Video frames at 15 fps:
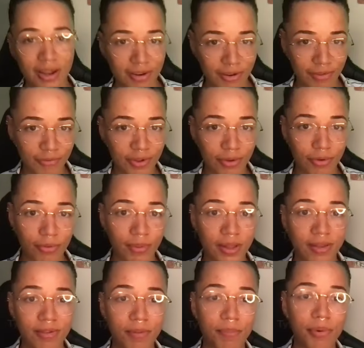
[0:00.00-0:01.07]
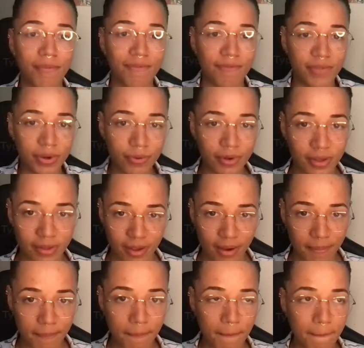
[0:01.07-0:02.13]
energy field as well is to put filters
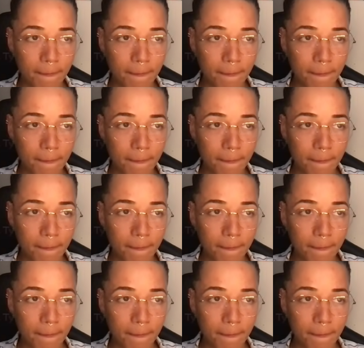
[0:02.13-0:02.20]
up